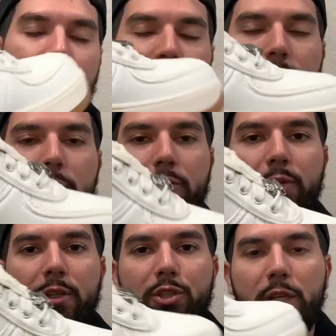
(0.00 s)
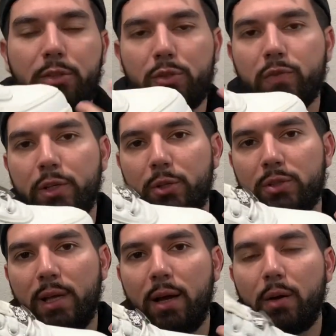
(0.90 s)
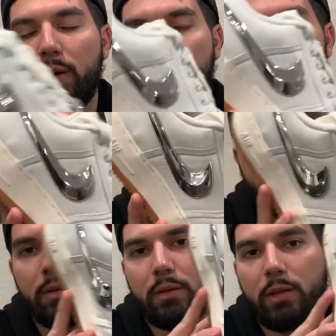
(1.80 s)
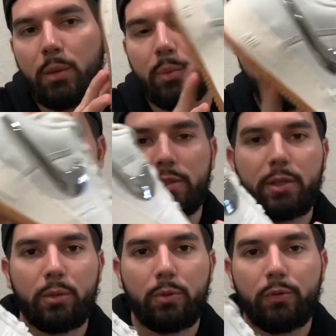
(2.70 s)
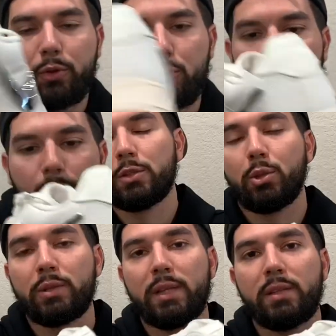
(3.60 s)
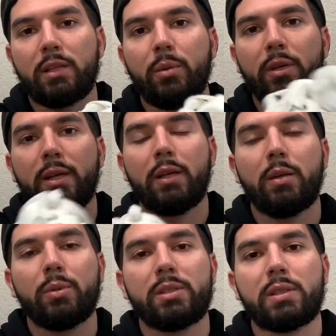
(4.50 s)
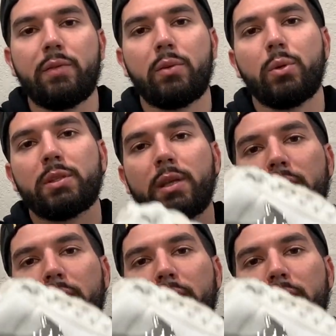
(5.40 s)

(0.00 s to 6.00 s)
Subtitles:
Please feel free to check those videos out, and there'll be more detailed reviews. So with that said, coming in at number 7, once